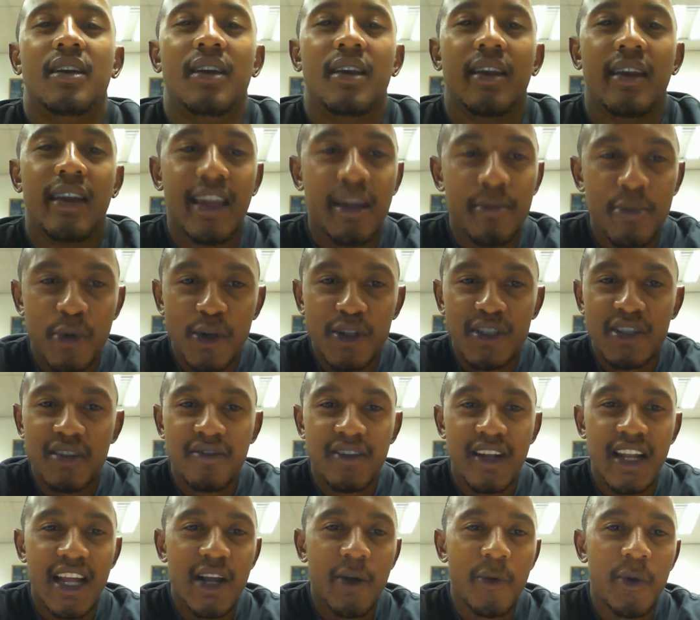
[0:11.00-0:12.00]
emotive
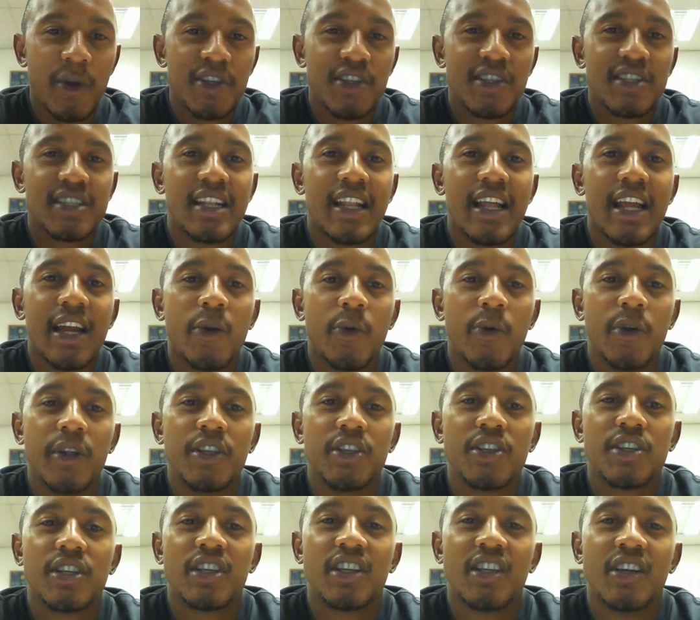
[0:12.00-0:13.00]
language is
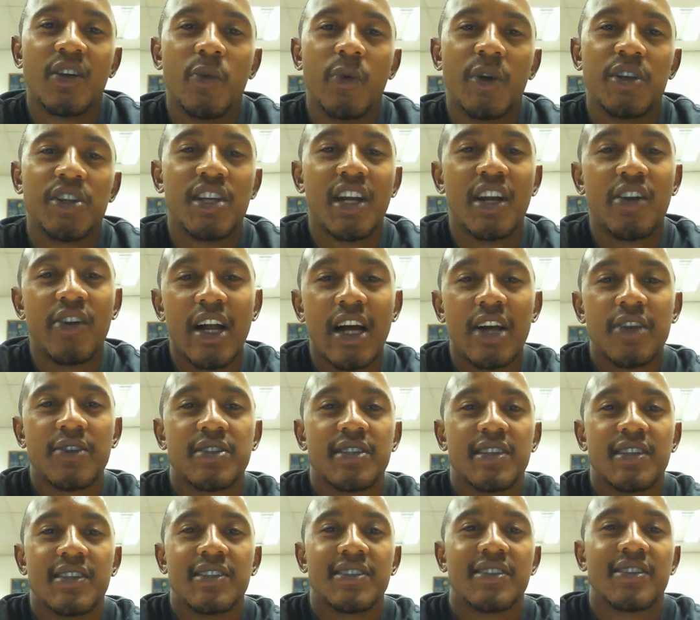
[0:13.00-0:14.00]
language which
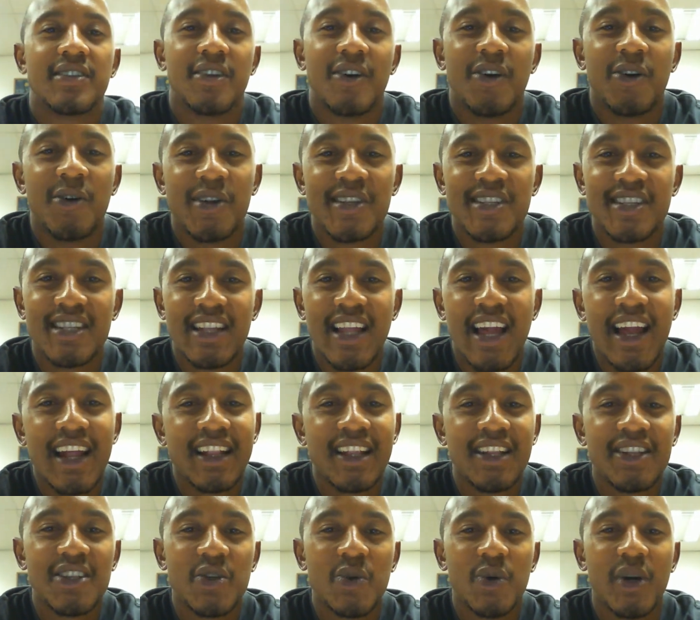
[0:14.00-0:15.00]
arouses or is
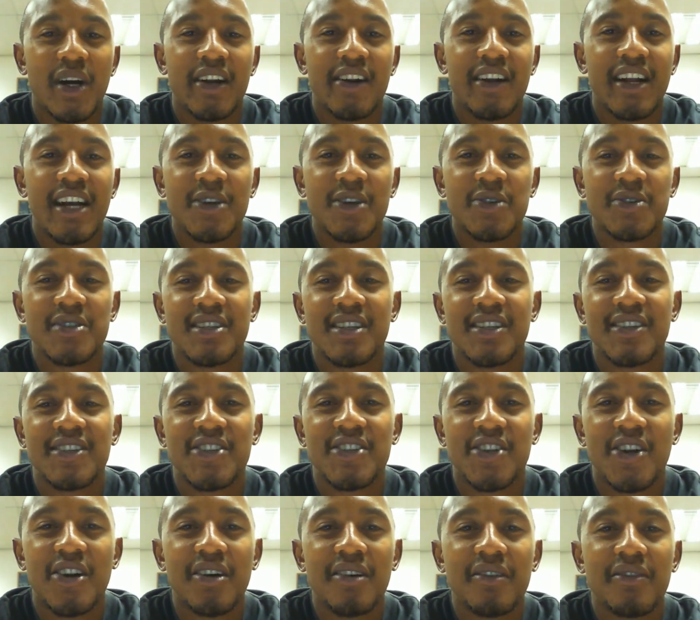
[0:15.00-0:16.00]
likely to arouse
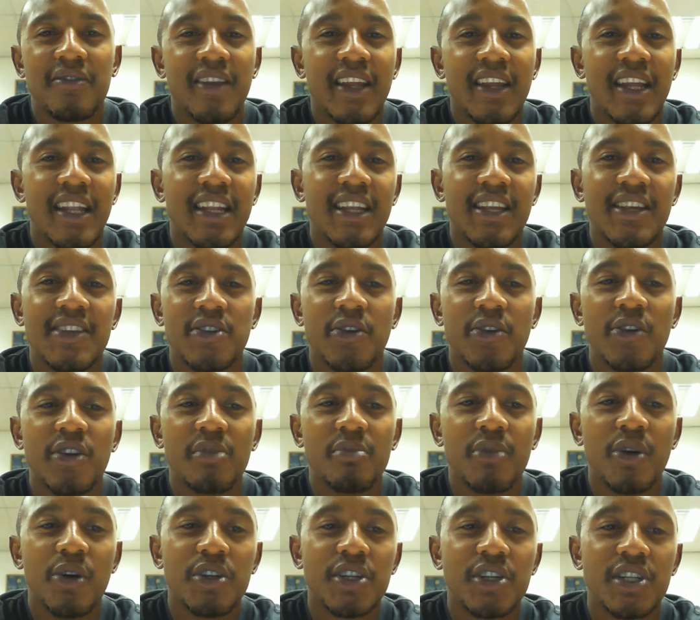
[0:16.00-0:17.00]
strong feelings or
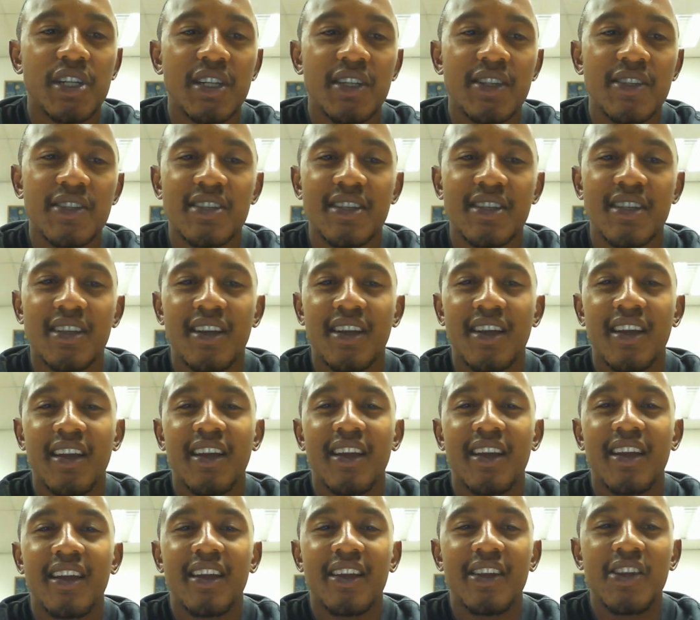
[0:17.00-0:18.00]
emotions,
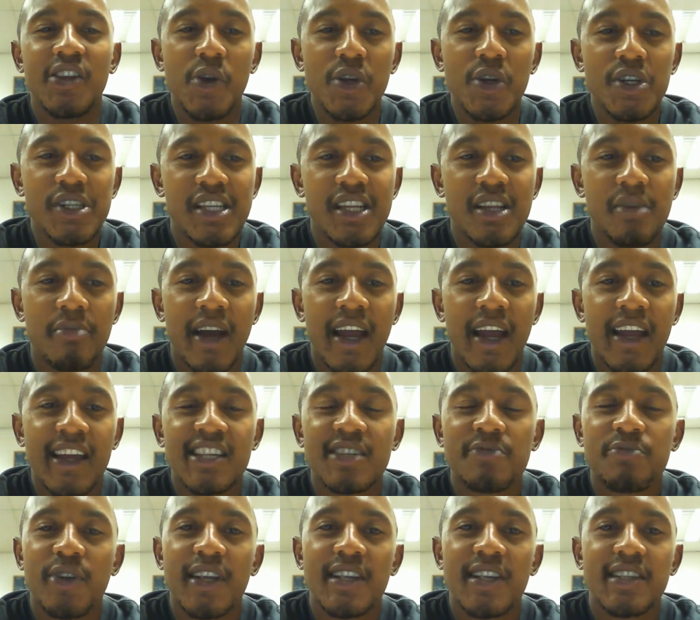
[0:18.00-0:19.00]
usually by
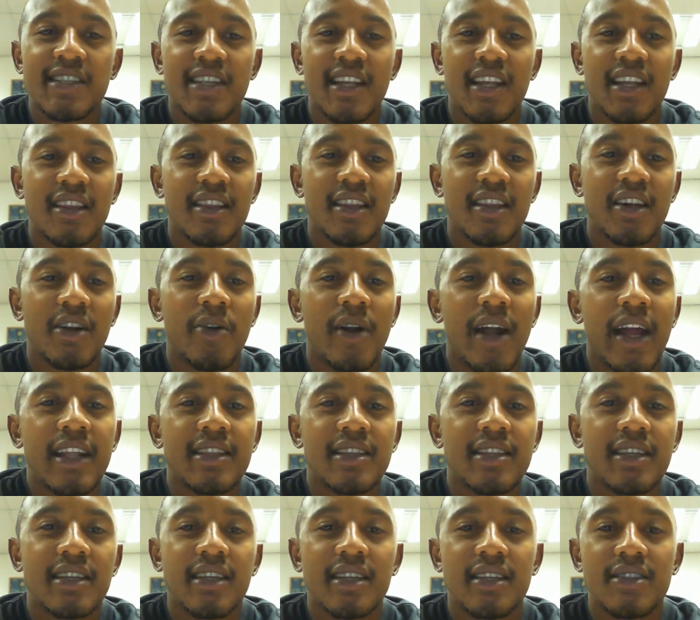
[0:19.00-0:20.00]
expressing the
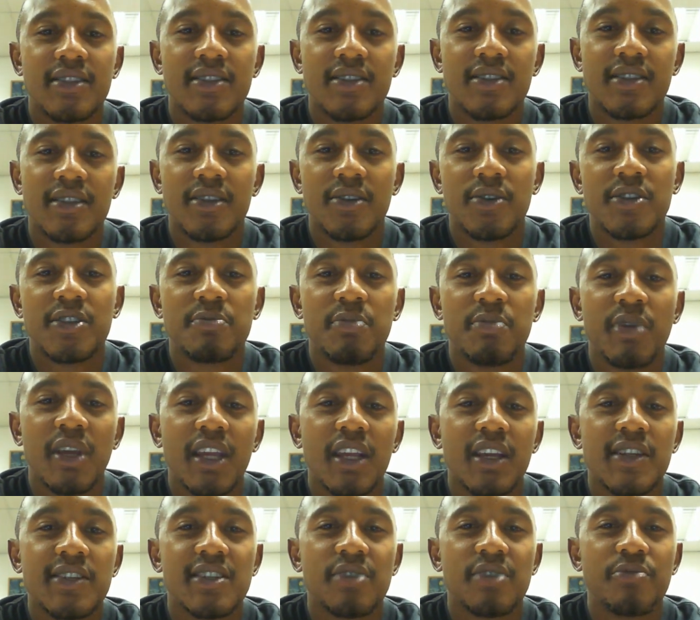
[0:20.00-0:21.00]
writer's or
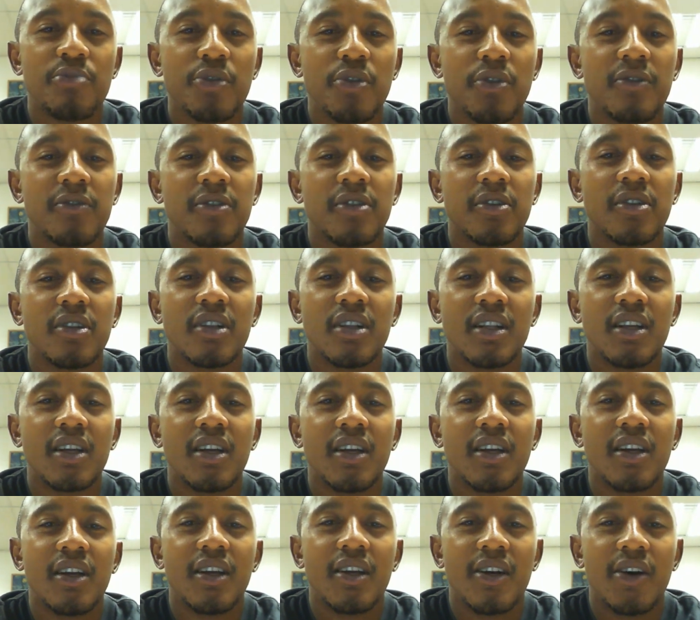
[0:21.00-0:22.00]
speaker's approval
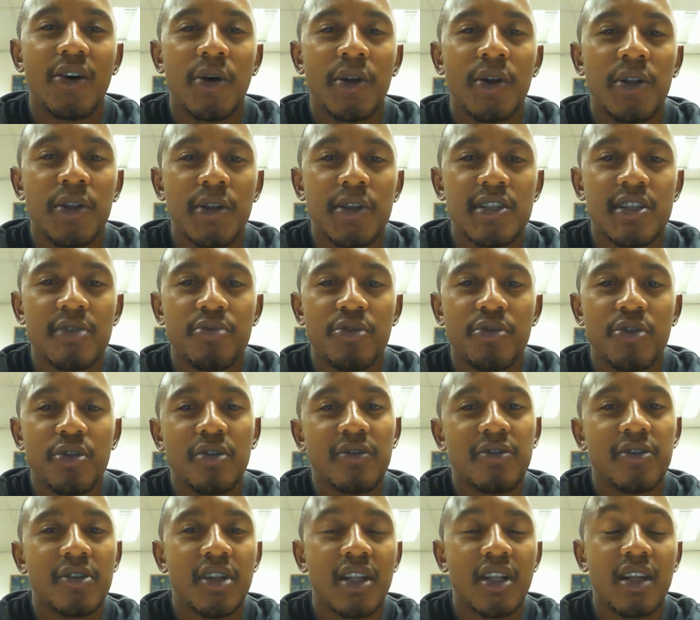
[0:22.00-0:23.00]
or
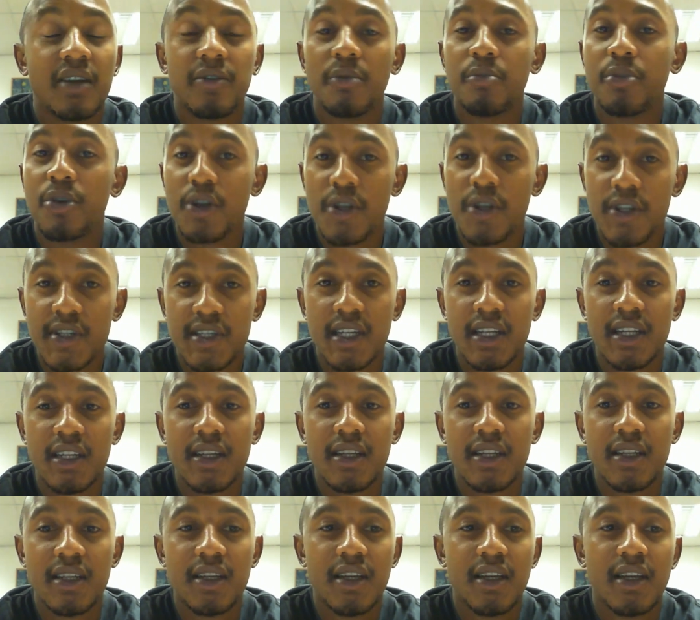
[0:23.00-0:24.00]
disapproval of a
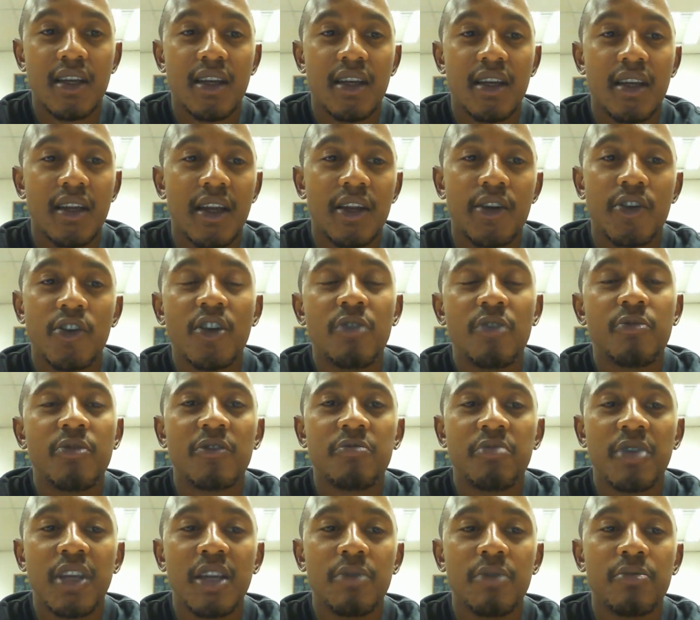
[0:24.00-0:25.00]
person, a group
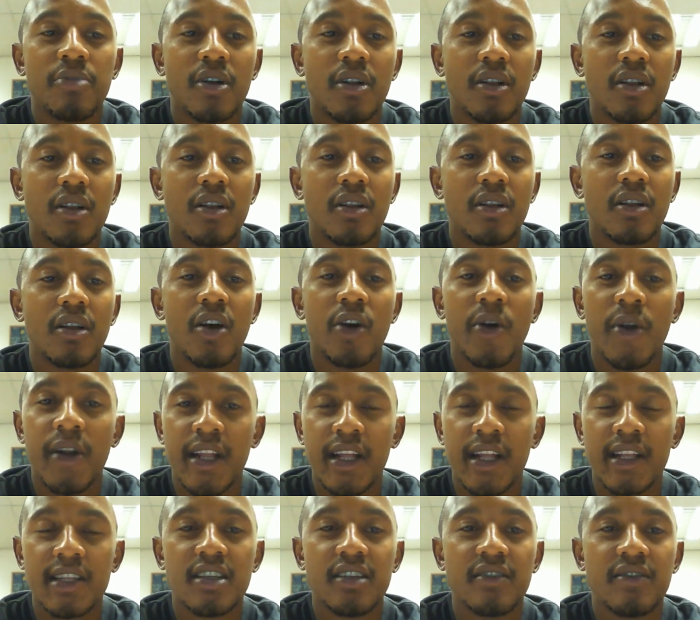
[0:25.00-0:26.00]
of people, or an
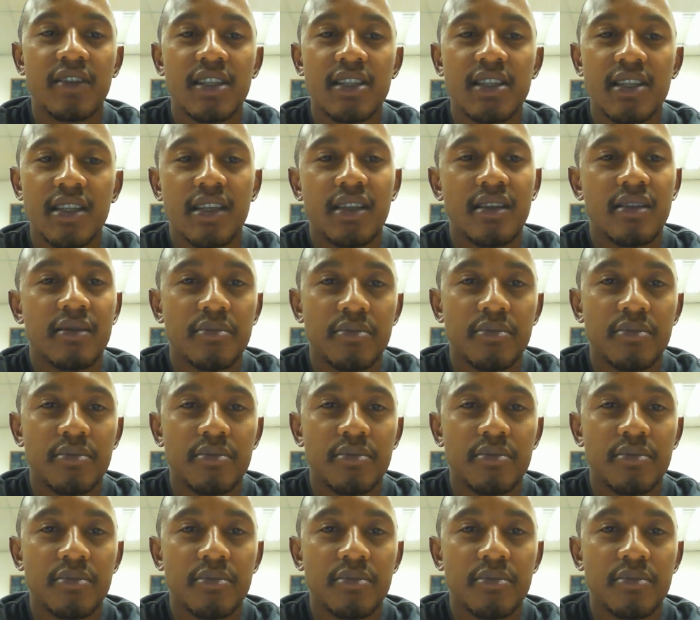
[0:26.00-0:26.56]
activity.